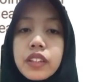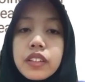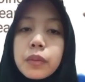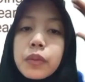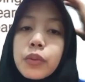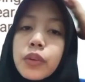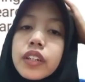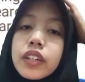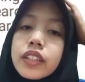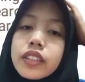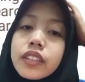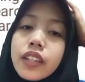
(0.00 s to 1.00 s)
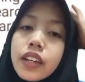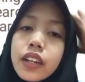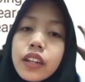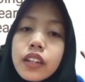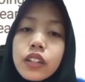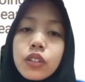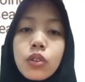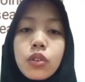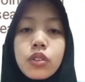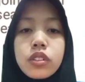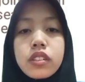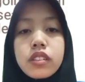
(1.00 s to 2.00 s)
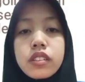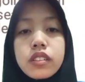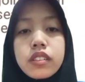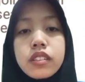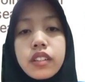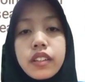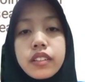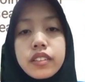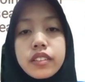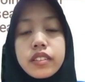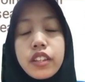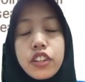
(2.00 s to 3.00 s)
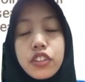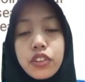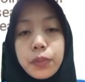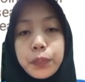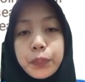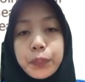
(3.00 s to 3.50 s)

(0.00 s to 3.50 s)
Number one, data condensation.